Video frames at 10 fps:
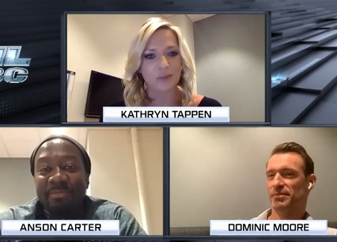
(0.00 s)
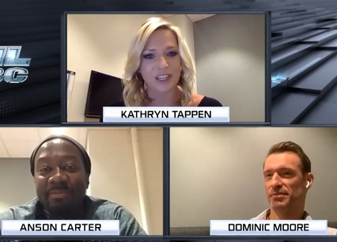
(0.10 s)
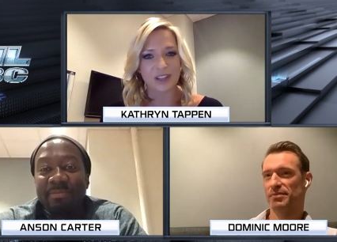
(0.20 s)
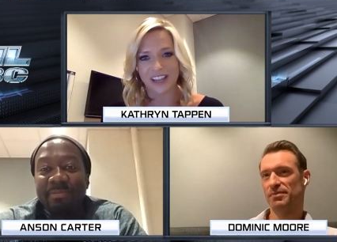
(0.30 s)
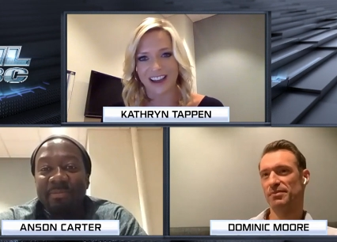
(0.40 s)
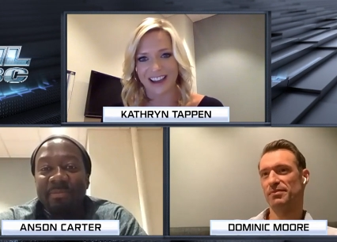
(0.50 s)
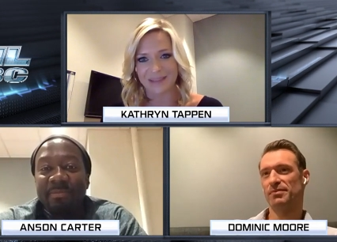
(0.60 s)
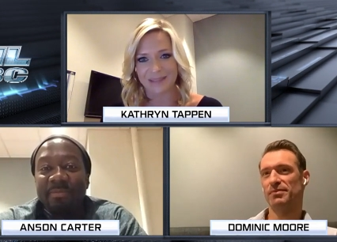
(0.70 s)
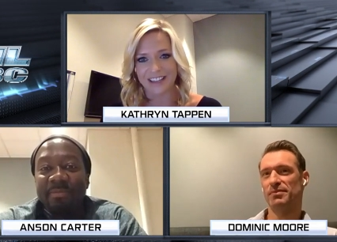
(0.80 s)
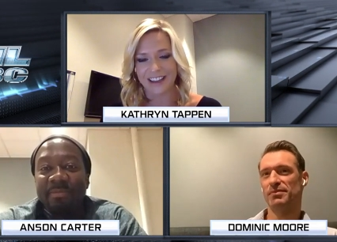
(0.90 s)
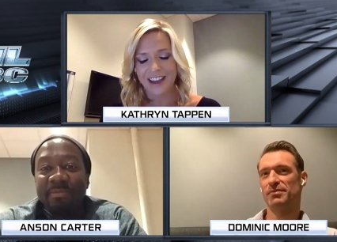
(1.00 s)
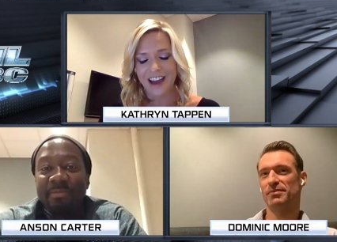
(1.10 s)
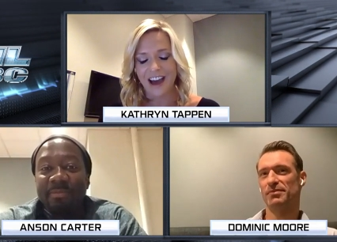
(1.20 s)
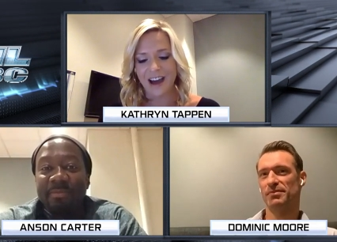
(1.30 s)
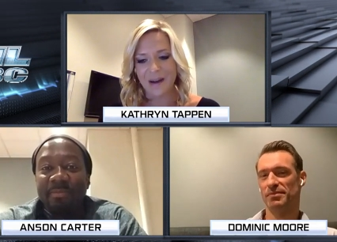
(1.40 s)
Speaker 1: with their time, and
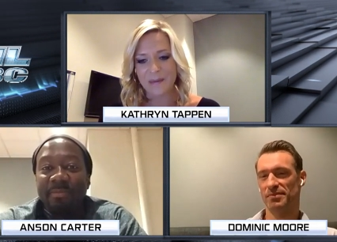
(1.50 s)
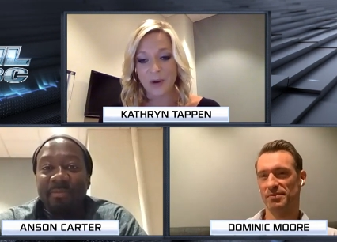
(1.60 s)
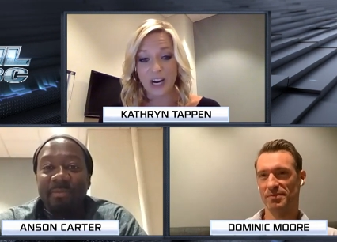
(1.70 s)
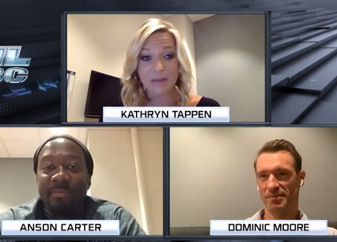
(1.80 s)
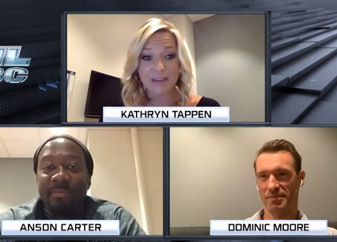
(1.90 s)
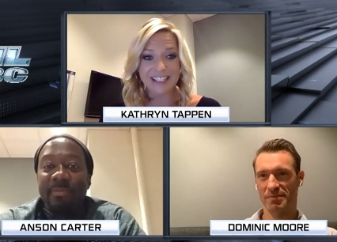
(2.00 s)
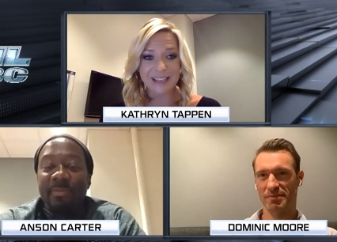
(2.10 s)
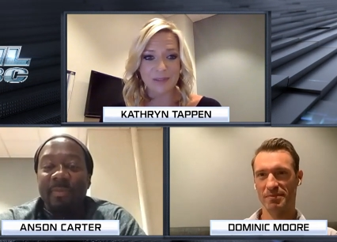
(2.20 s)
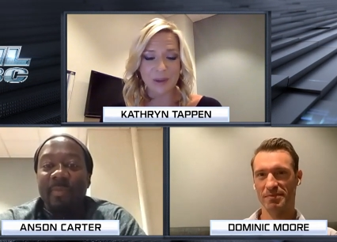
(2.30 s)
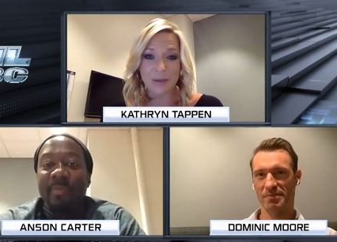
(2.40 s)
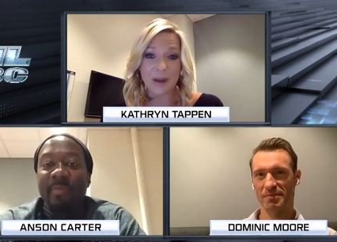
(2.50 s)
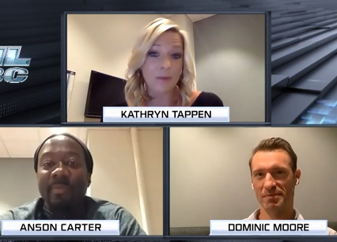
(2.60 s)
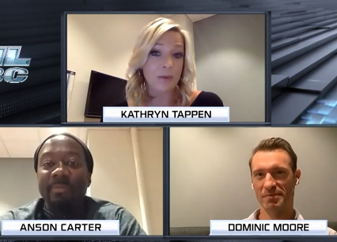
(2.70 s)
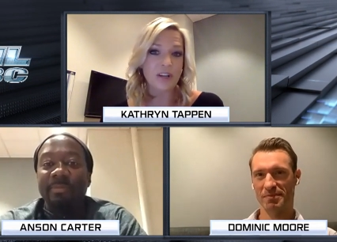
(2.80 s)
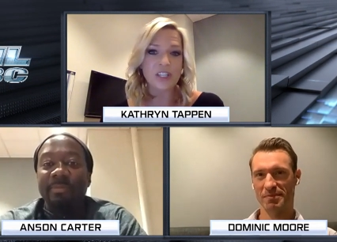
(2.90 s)
um, we're gonna miss him. So,
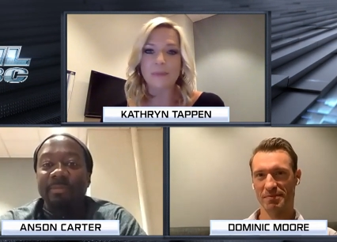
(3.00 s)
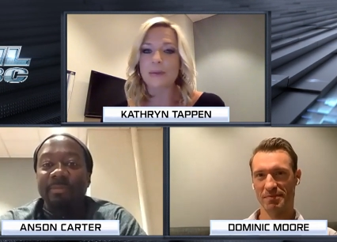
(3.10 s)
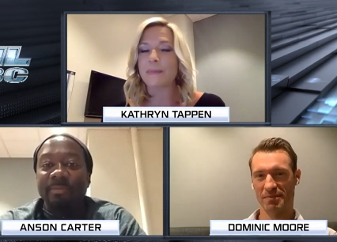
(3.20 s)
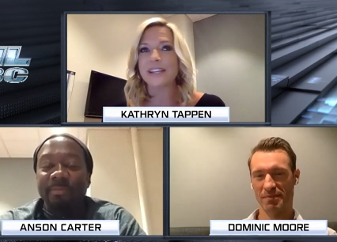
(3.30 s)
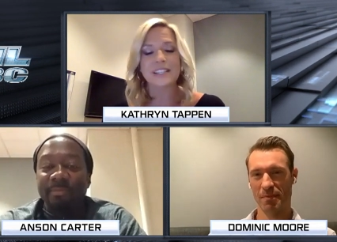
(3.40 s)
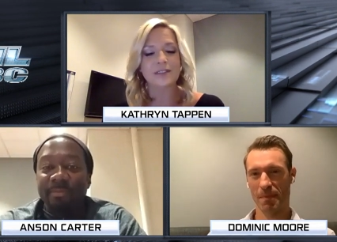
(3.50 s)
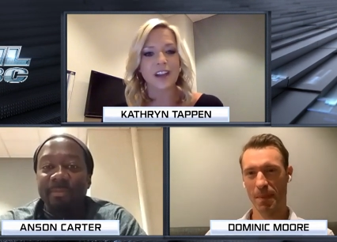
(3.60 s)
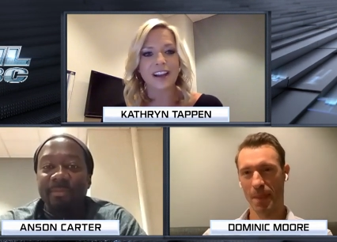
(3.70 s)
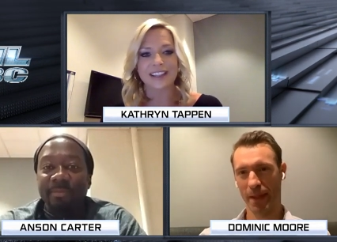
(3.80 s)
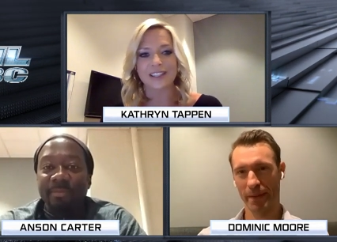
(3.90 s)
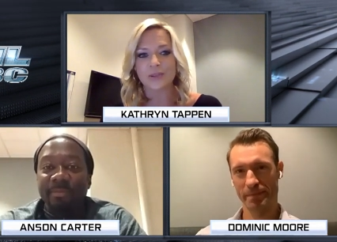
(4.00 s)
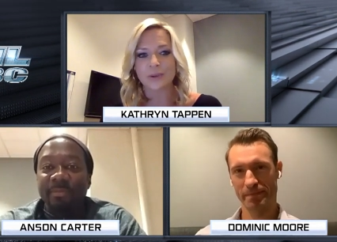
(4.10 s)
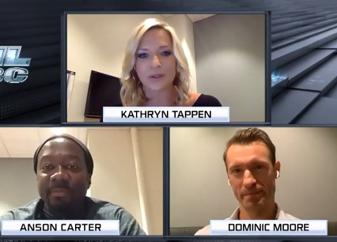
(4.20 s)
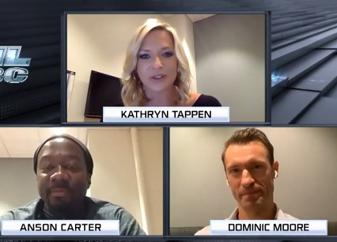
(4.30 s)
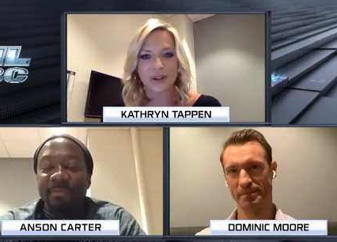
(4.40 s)
but we wish him the best of luck. As you
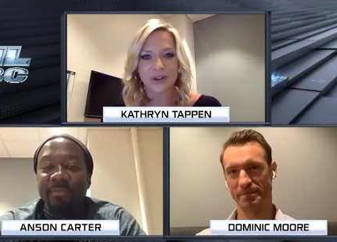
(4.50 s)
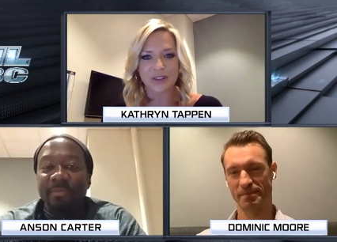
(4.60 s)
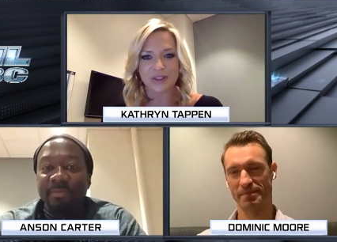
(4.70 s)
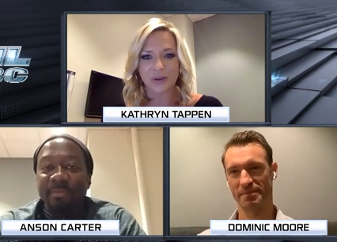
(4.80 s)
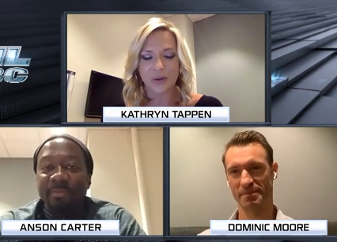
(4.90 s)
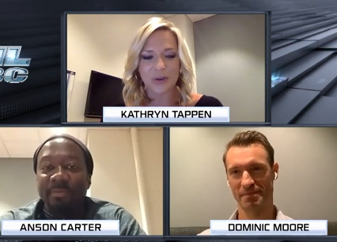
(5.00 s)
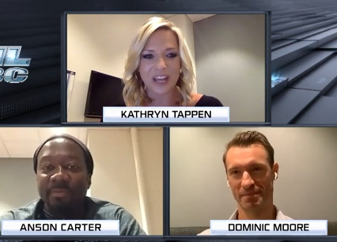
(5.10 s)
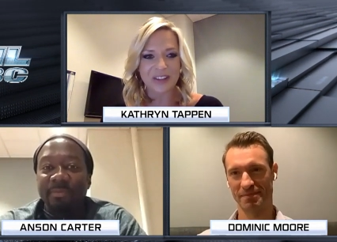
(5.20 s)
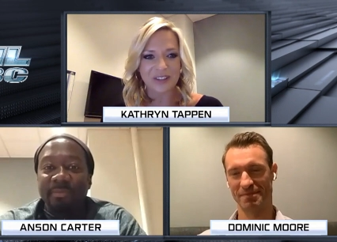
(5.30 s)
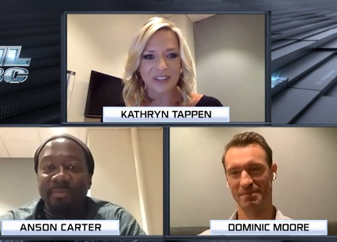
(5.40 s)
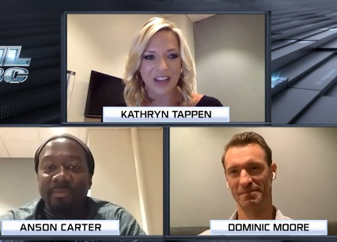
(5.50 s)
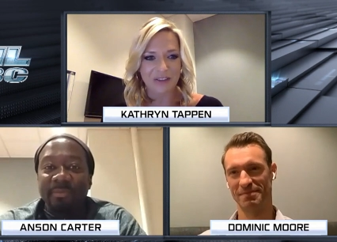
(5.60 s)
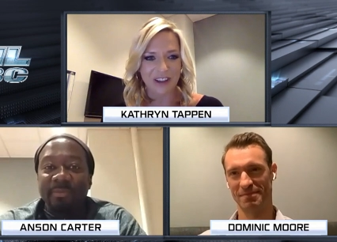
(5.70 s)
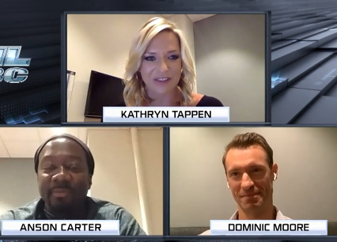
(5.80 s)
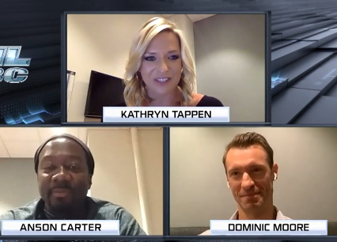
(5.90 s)
both know, there's a whole nother
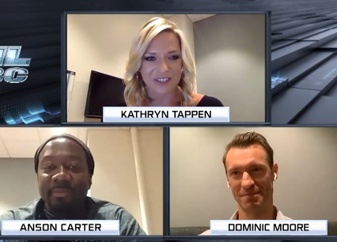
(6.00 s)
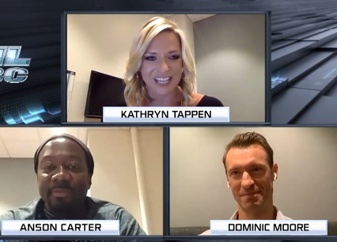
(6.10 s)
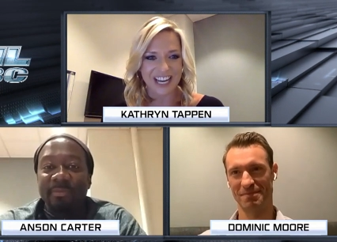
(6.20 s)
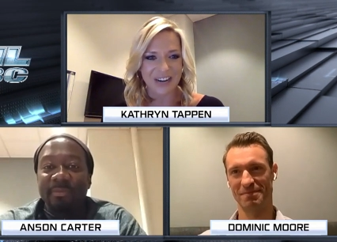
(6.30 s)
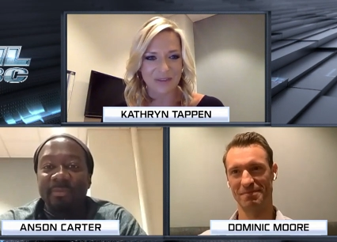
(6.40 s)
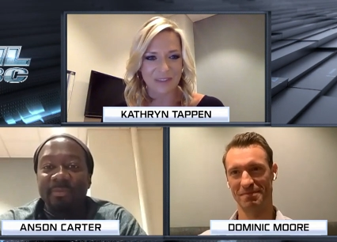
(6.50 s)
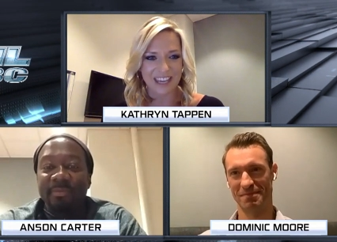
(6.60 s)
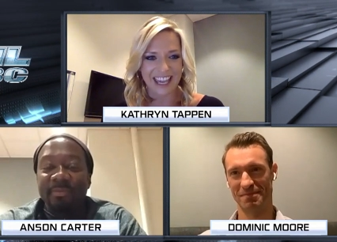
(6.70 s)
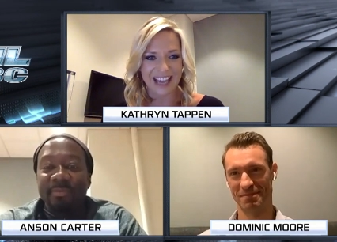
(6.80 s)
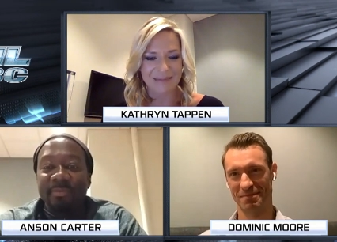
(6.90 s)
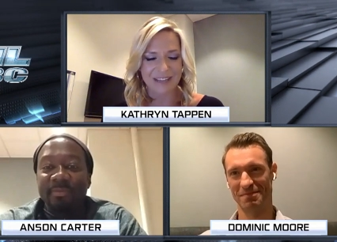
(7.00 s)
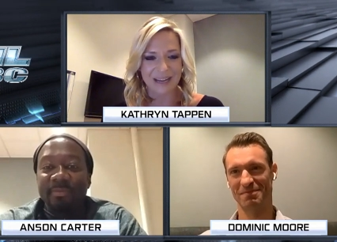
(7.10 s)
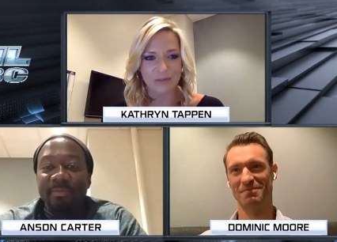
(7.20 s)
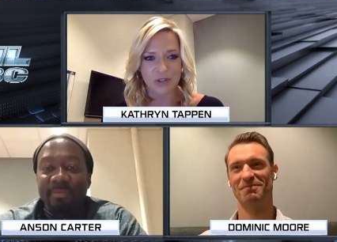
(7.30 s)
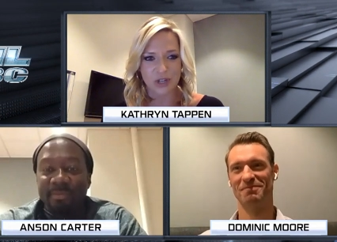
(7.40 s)
life after you retire from the game,
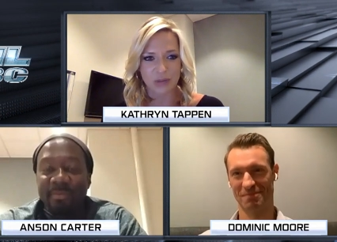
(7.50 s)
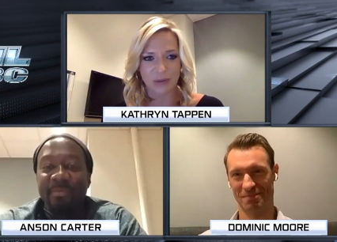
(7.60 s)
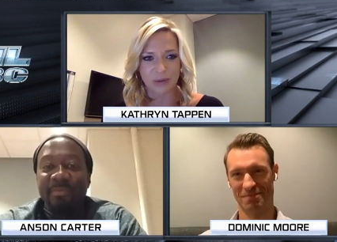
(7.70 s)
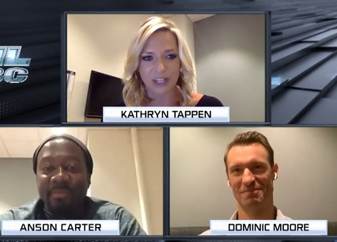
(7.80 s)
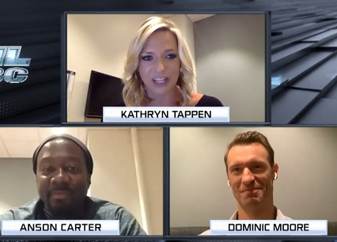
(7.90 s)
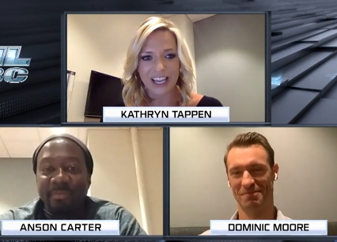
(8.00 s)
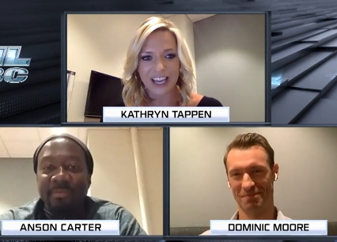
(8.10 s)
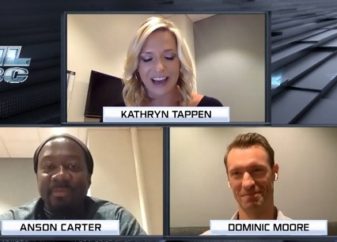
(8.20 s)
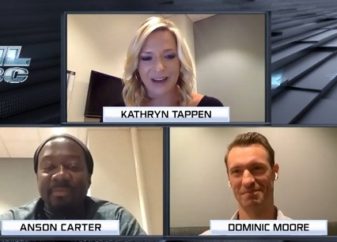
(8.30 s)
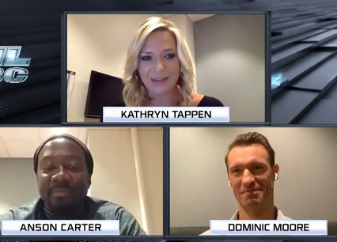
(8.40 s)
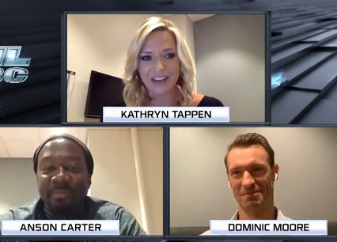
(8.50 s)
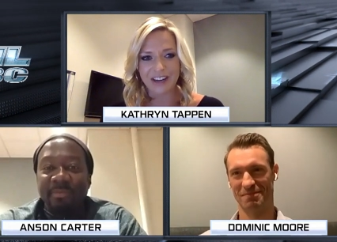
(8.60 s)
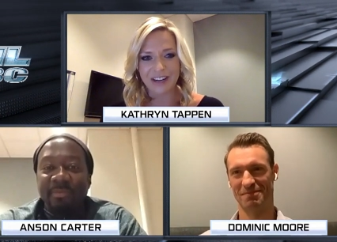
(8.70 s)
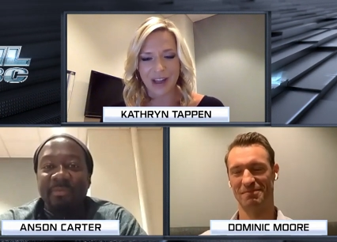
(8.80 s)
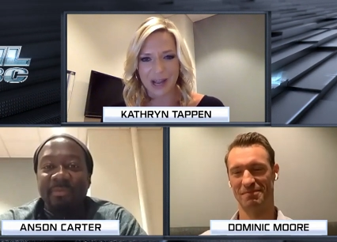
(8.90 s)
and I'm sure we will uh, be
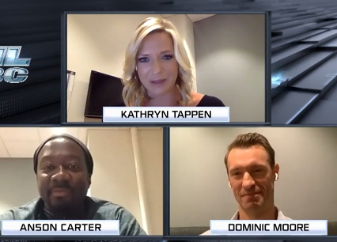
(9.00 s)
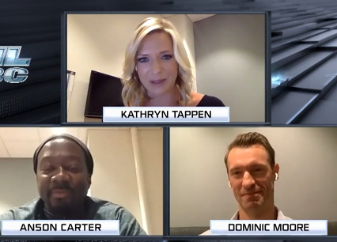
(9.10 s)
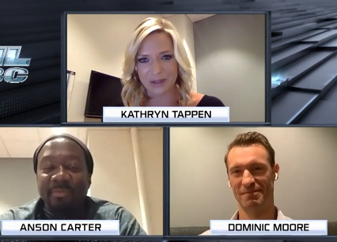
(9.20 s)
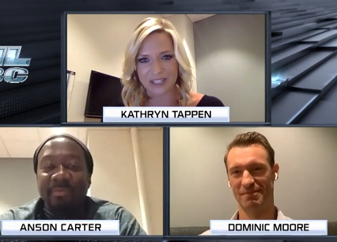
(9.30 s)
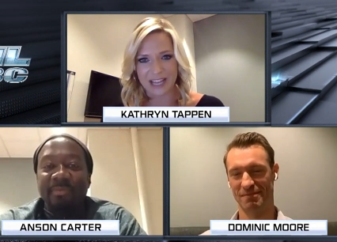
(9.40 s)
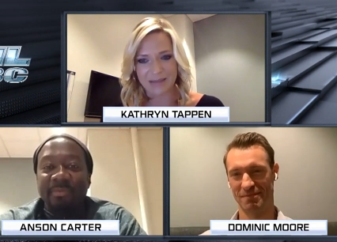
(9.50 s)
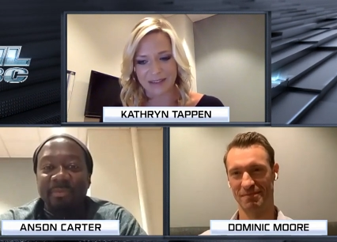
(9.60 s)
hearing Ryan Miller's name